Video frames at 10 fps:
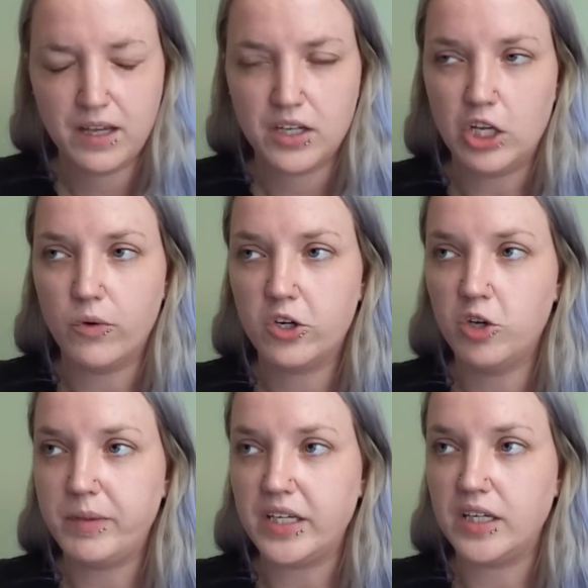You know, it could
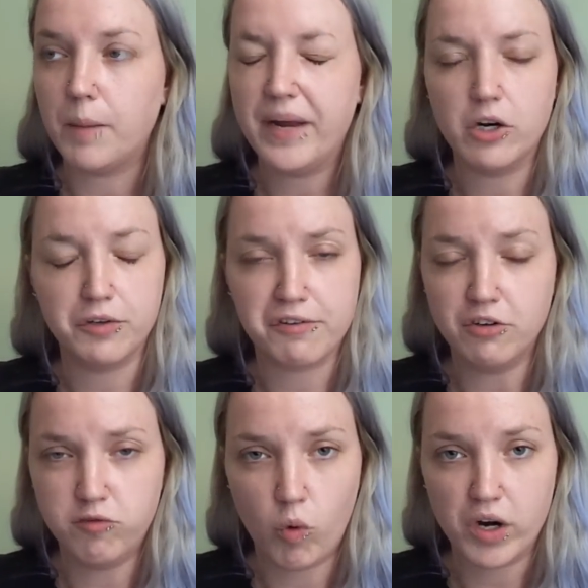be a parent's
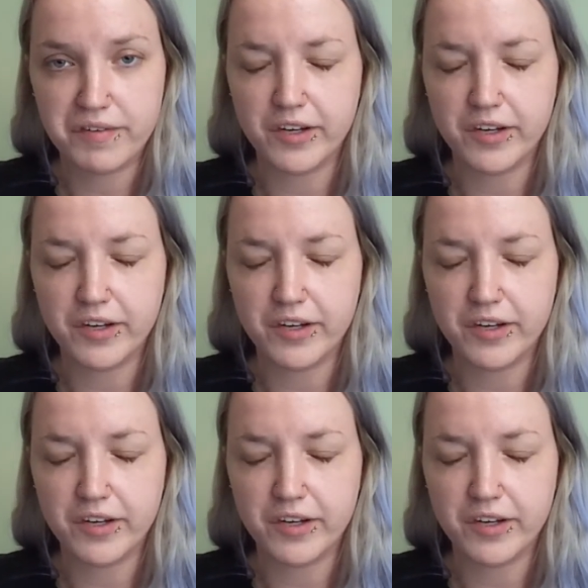divorce,